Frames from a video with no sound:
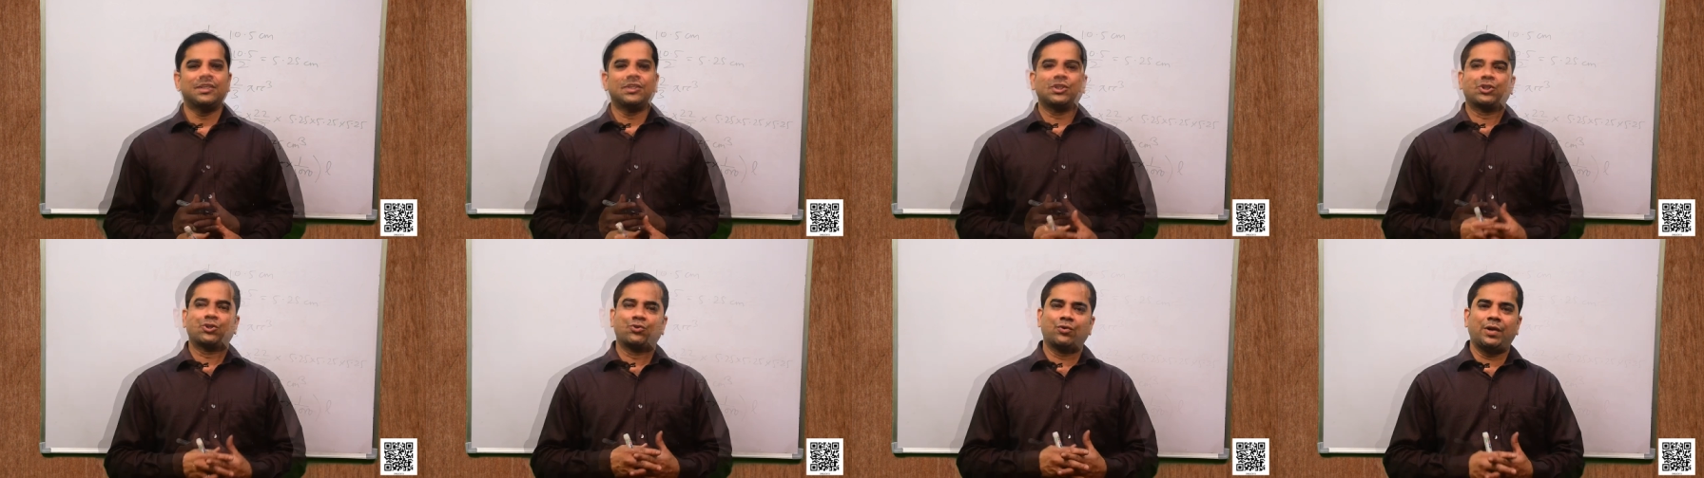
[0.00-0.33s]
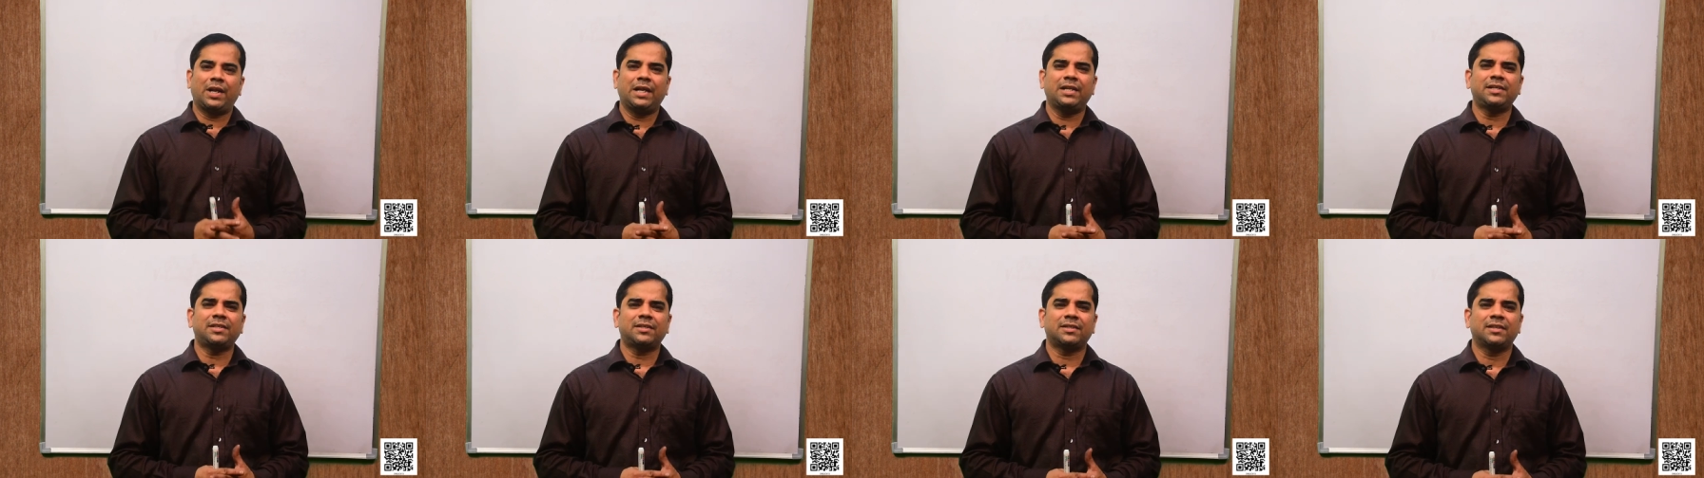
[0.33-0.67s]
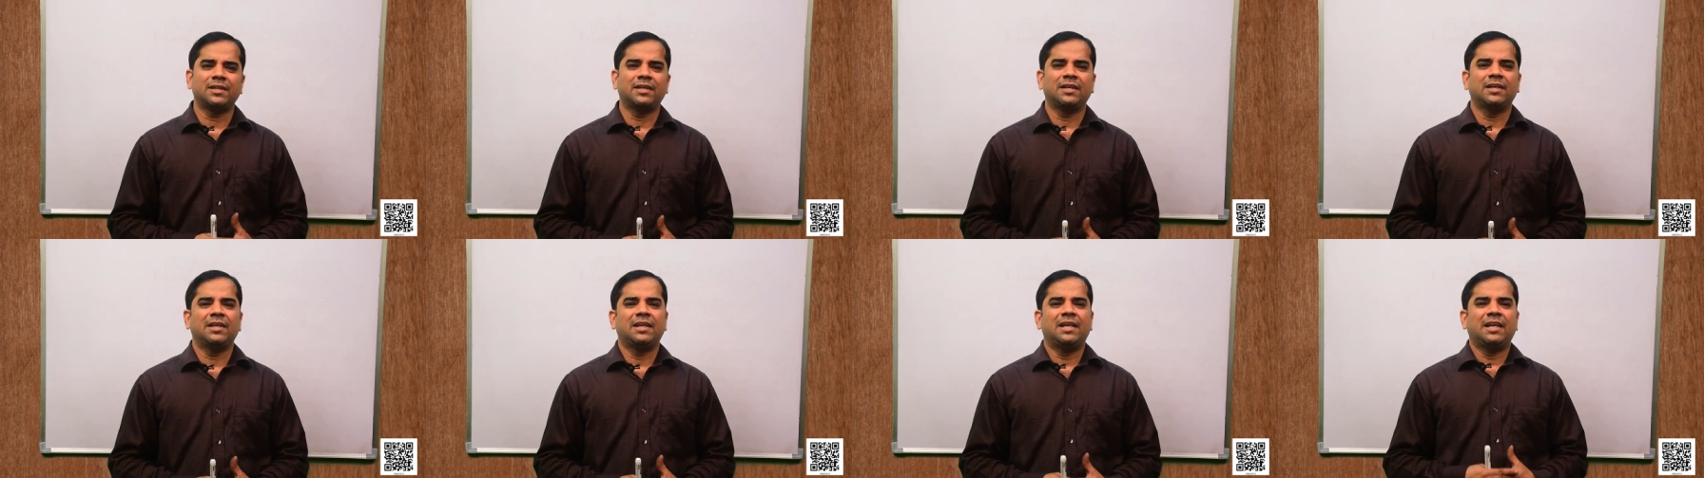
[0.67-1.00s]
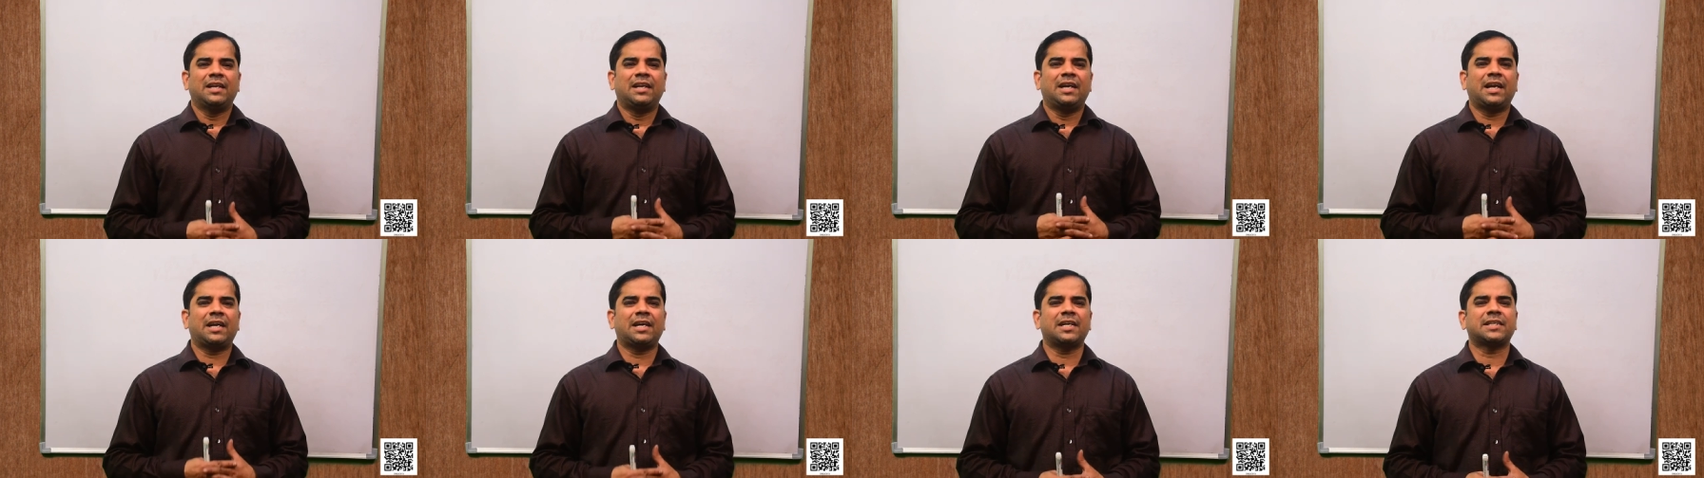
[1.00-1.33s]
Students,
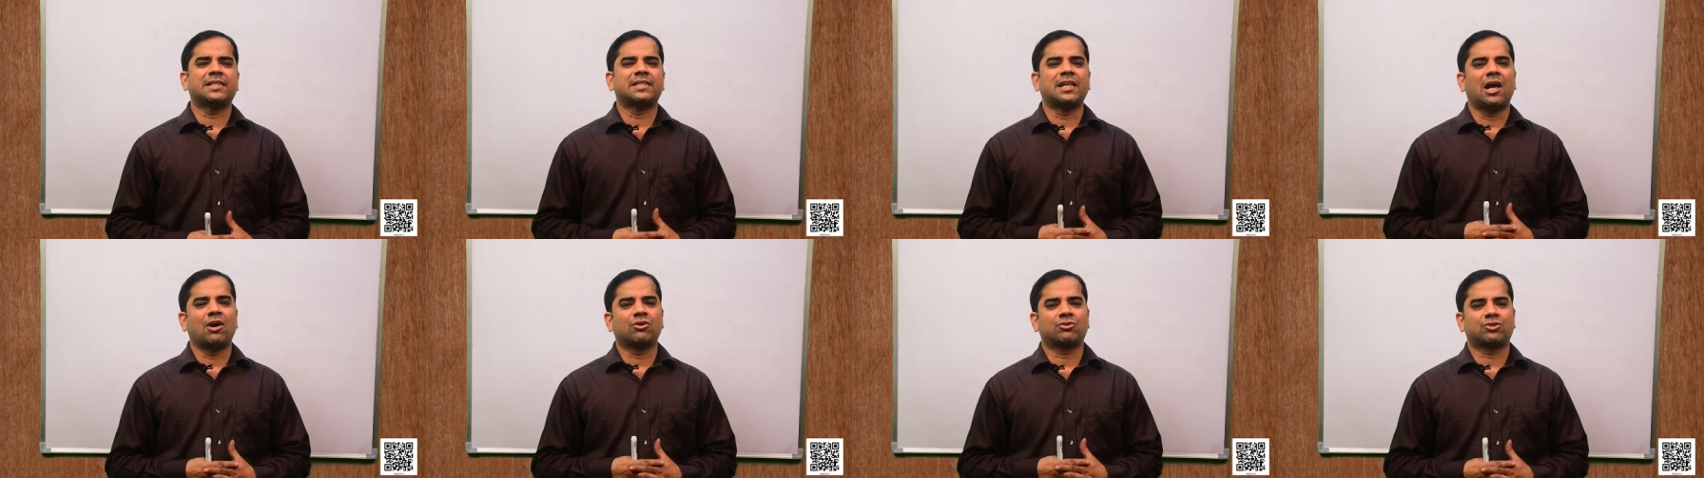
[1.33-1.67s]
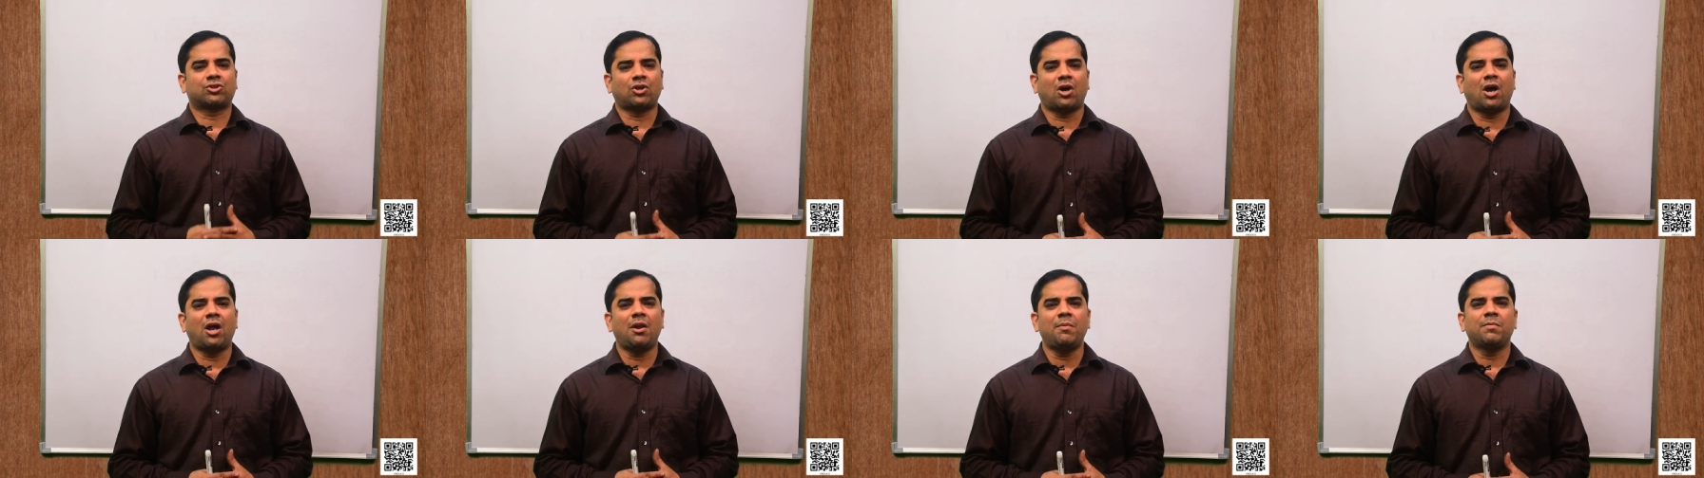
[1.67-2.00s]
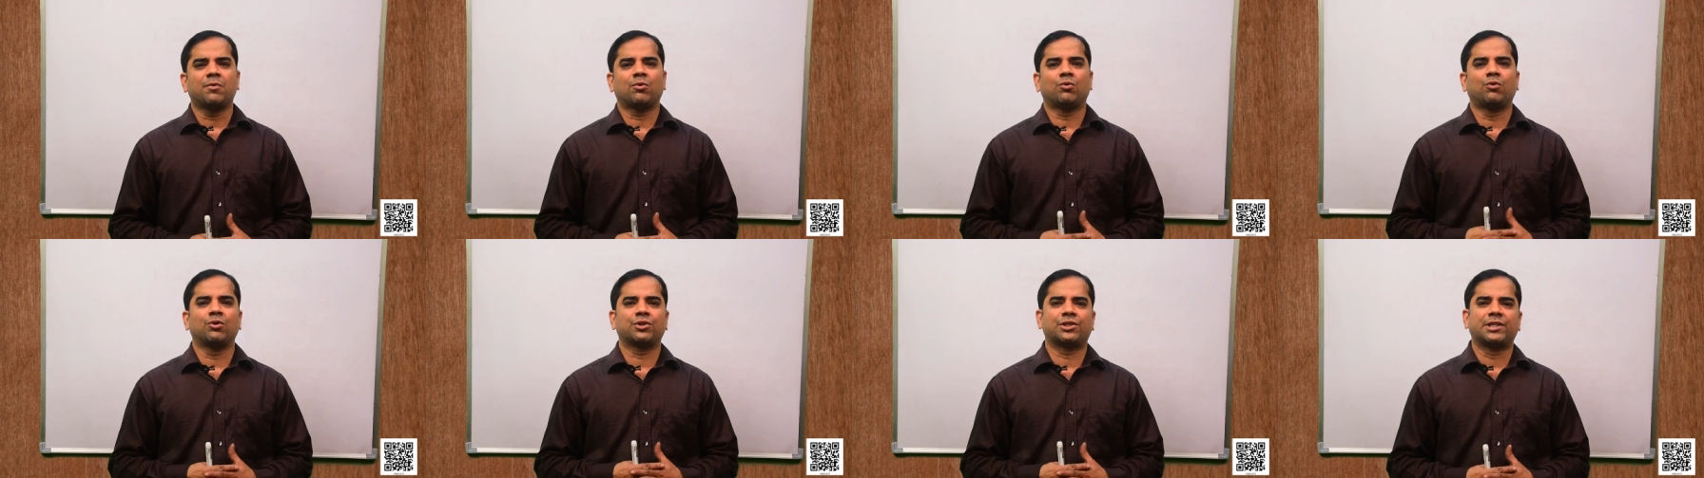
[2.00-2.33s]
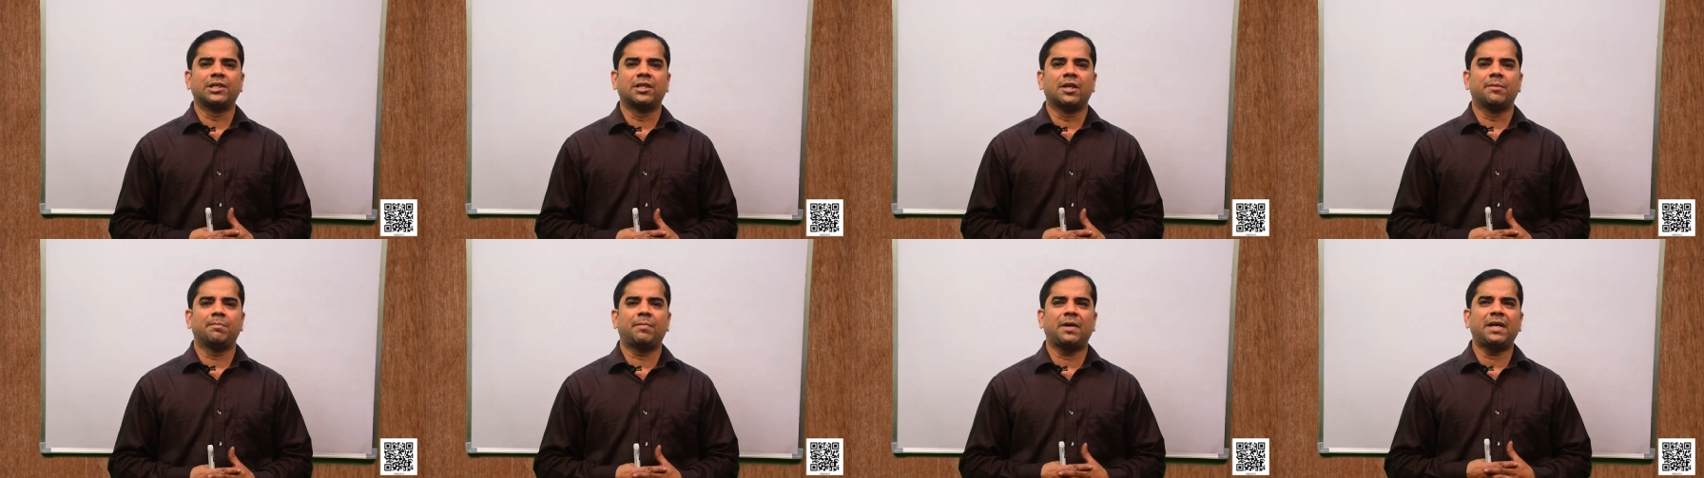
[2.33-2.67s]
let us now solve
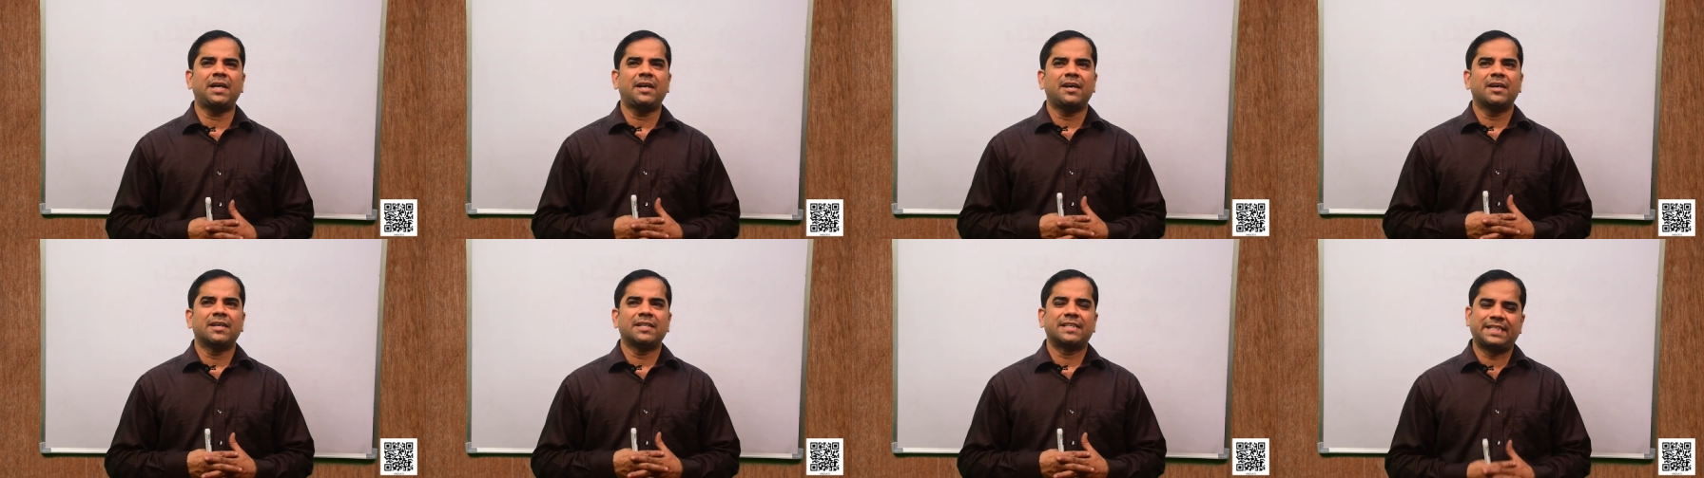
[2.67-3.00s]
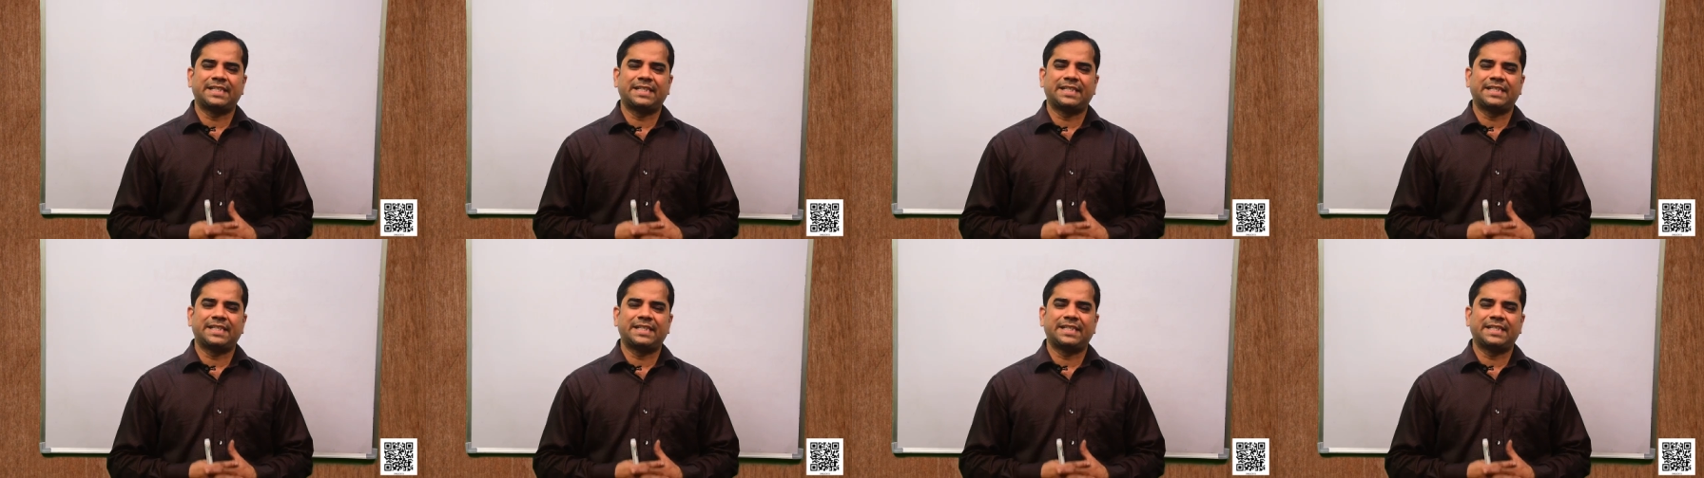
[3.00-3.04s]
question number